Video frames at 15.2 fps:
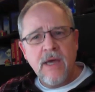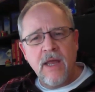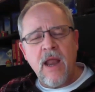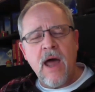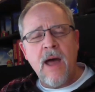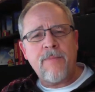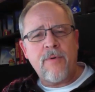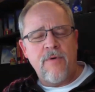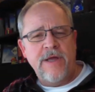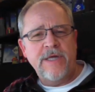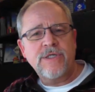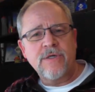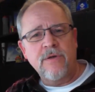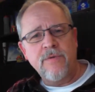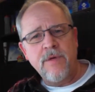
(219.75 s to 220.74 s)
an
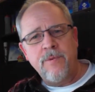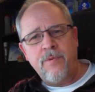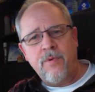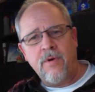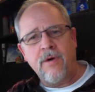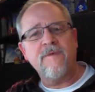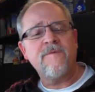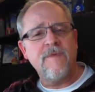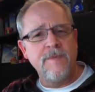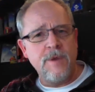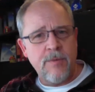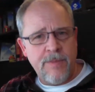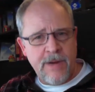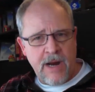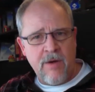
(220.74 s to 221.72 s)
operational report from
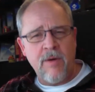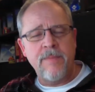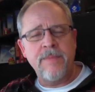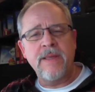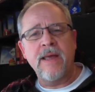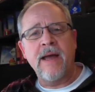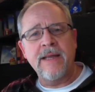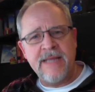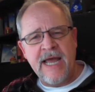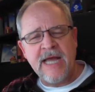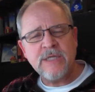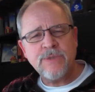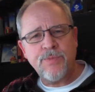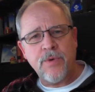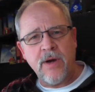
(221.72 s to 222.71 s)
their Power BI
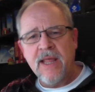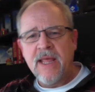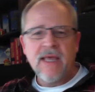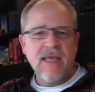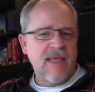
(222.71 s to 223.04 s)
dashboard.